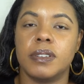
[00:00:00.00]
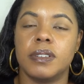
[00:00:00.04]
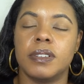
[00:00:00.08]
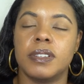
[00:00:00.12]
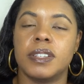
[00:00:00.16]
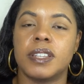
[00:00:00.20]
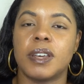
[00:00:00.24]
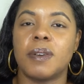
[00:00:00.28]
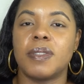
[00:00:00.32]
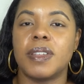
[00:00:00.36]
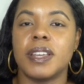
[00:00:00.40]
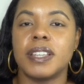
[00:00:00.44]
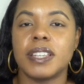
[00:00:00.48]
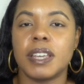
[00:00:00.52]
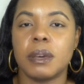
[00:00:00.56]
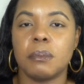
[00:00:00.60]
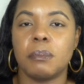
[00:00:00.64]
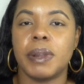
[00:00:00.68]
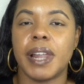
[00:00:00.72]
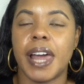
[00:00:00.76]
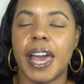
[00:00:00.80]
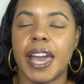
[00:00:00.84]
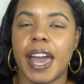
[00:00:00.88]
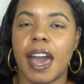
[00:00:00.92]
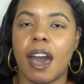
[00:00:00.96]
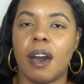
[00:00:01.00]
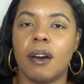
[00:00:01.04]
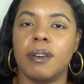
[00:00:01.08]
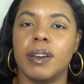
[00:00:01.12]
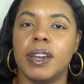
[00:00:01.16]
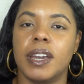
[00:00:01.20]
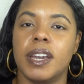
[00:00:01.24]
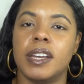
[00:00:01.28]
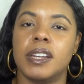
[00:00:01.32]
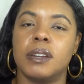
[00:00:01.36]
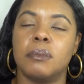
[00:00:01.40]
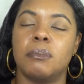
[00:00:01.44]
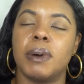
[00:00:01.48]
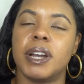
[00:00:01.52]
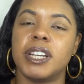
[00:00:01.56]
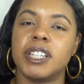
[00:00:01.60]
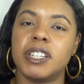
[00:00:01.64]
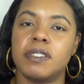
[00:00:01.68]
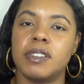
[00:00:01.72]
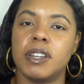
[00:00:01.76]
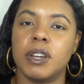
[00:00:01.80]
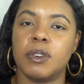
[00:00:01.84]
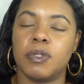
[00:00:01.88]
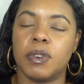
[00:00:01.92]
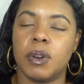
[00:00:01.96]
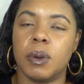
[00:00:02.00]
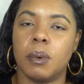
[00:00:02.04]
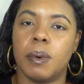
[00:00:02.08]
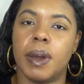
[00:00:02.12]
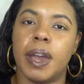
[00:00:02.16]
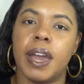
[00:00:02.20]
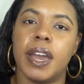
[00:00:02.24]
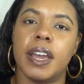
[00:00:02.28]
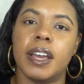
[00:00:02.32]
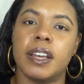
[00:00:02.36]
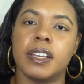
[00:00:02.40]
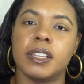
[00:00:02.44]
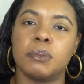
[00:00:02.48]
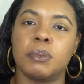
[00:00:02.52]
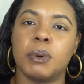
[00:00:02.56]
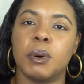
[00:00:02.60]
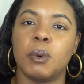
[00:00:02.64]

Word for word: So this can play out in a bunch of different ways,